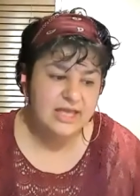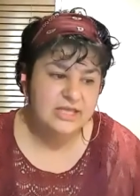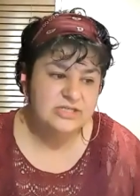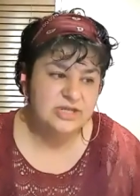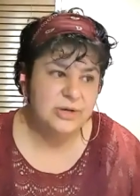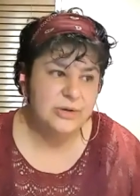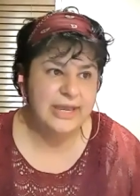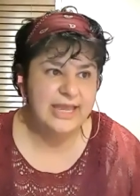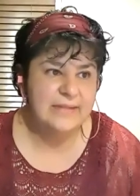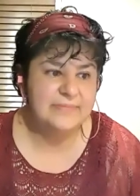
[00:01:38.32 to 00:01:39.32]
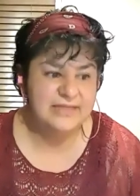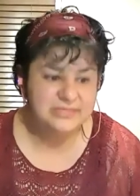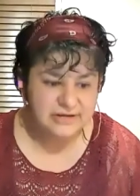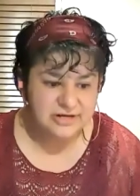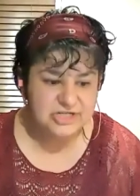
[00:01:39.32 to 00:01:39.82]
So in my
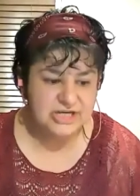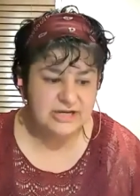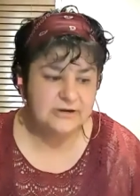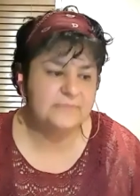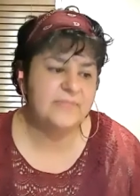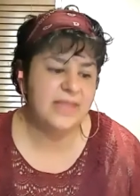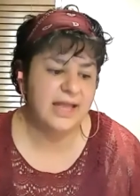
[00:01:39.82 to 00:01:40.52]
3rd year,